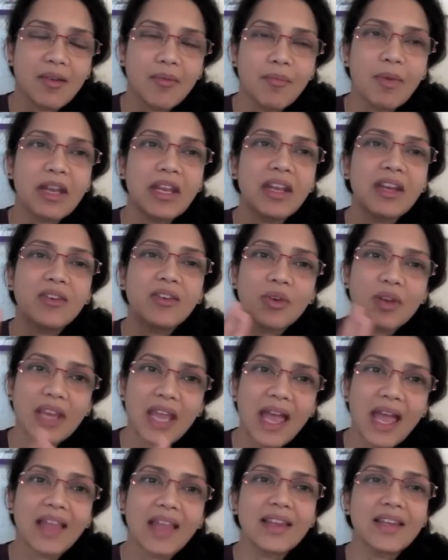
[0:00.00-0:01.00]
but in
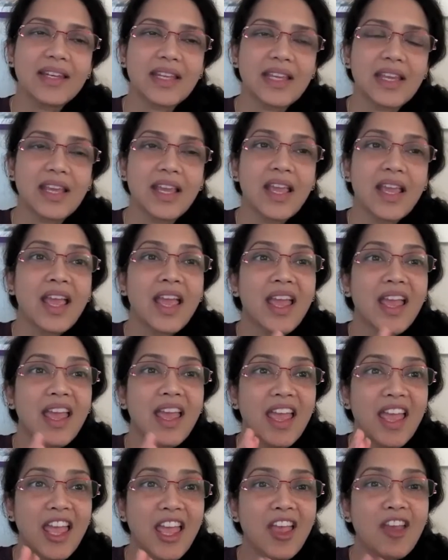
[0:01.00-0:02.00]
reality
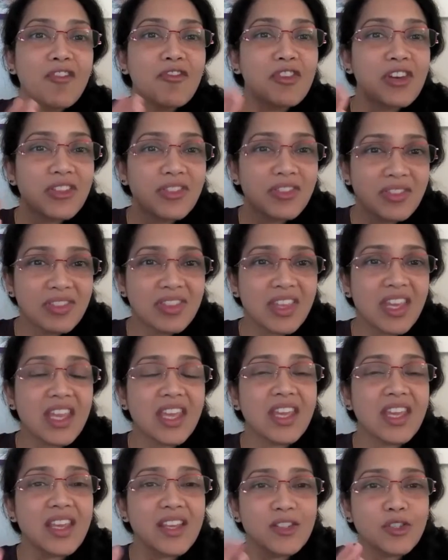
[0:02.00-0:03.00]

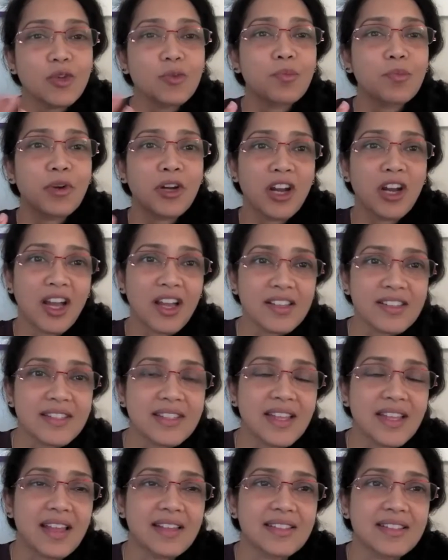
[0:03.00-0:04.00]
everything is a
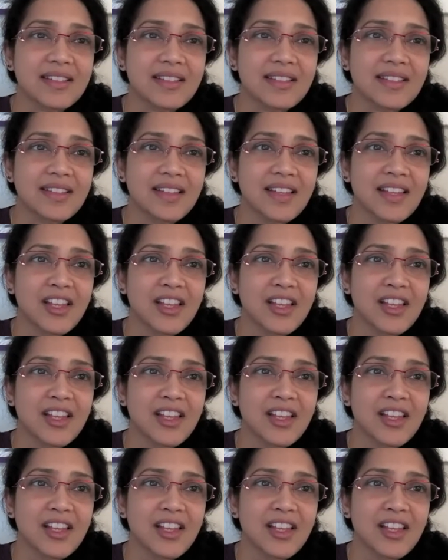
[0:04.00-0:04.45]
process.